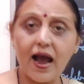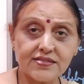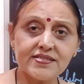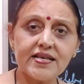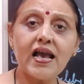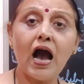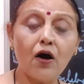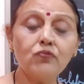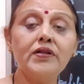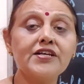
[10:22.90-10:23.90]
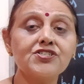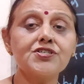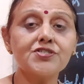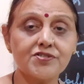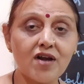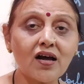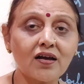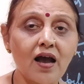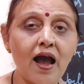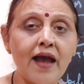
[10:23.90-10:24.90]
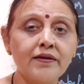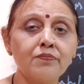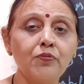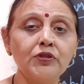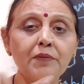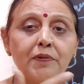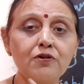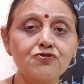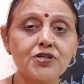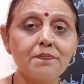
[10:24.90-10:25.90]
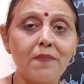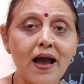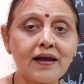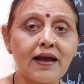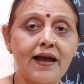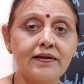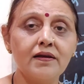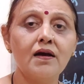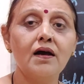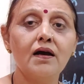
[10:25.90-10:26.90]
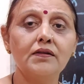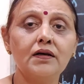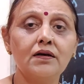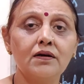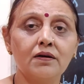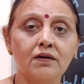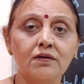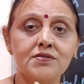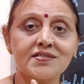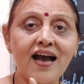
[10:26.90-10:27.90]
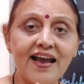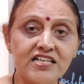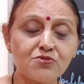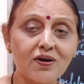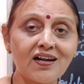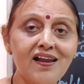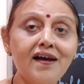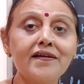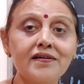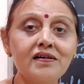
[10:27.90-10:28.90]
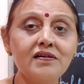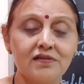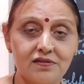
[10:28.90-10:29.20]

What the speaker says: And see how nature struck and put the pollution back, and the skies were clearer,